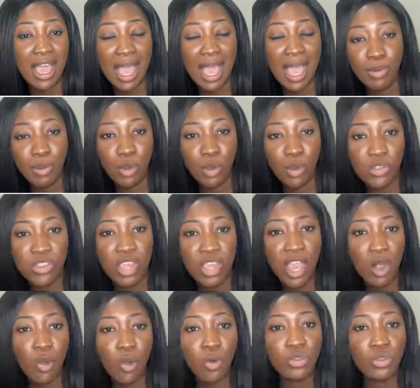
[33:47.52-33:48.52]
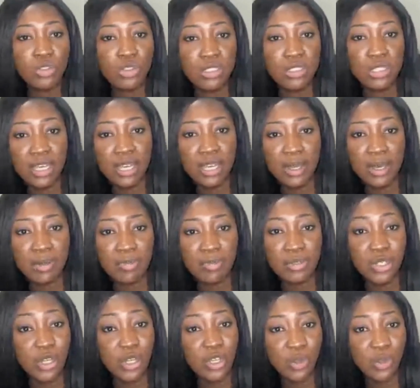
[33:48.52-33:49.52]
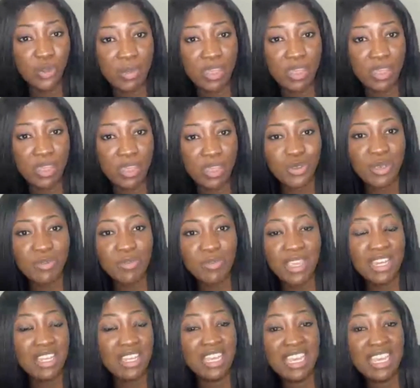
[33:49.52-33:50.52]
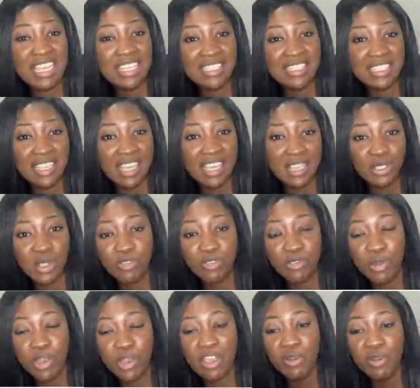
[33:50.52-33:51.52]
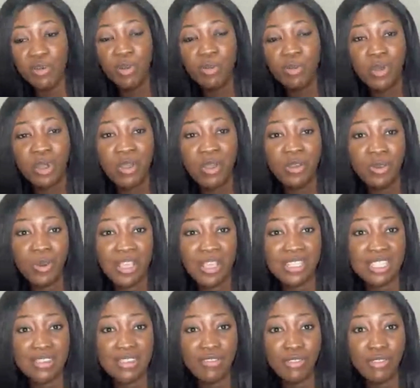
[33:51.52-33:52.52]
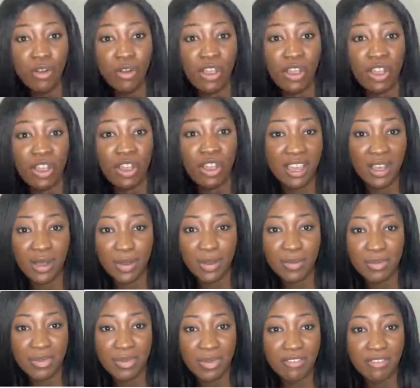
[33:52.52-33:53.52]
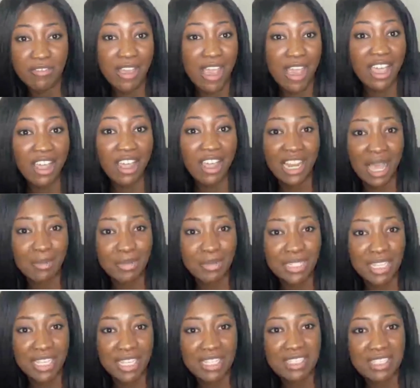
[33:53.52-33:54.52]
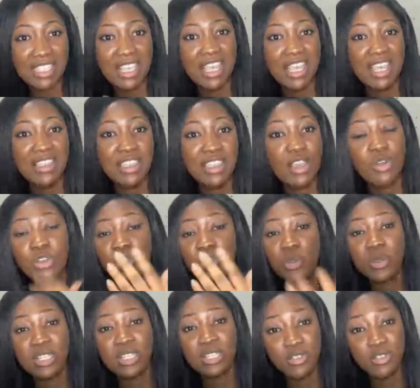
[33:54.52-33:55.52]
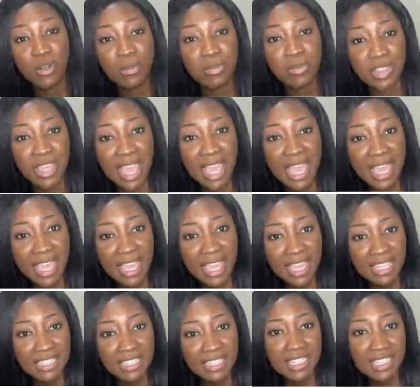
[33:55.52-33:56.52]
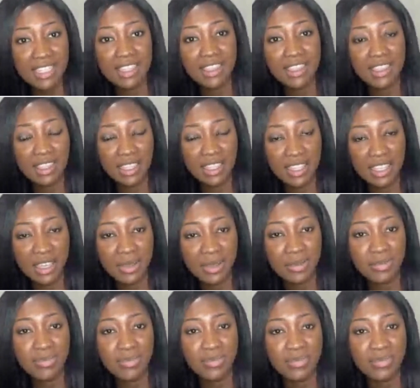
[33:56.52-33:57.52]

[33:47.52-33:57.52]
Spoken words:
upload their own documents, so it made it easier. So if ever we were requesting for a file update, they could do it from their end, and yeah.